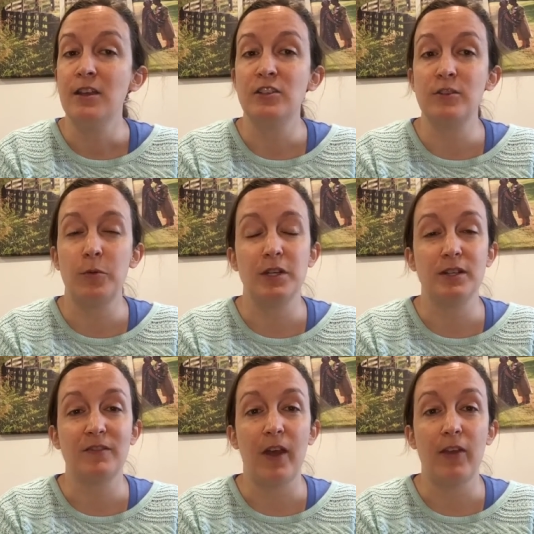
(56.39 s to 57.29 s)
So we
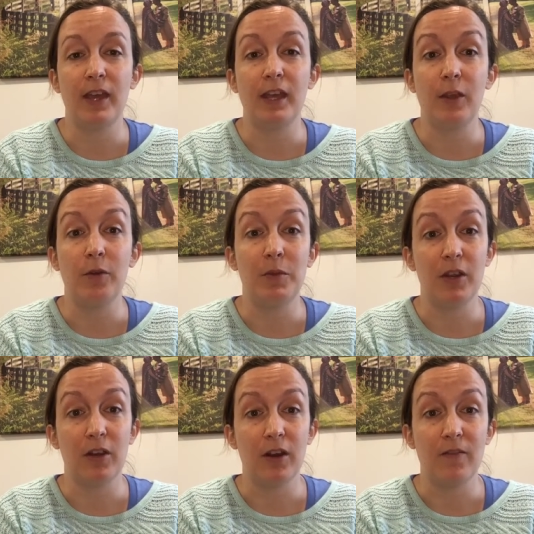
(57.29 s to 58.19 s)
just felt like it would be a
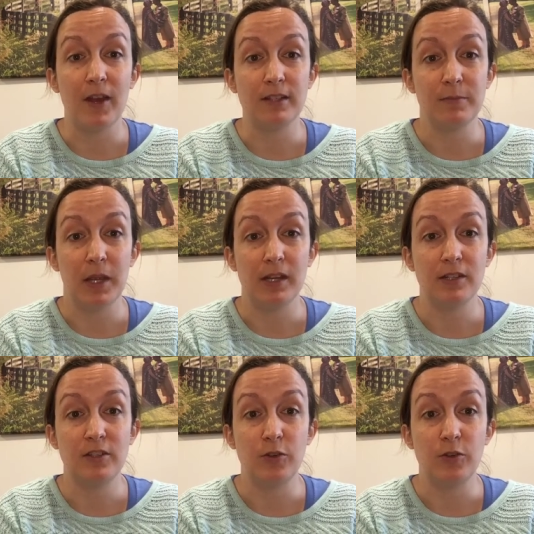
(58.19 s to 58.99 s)
good investment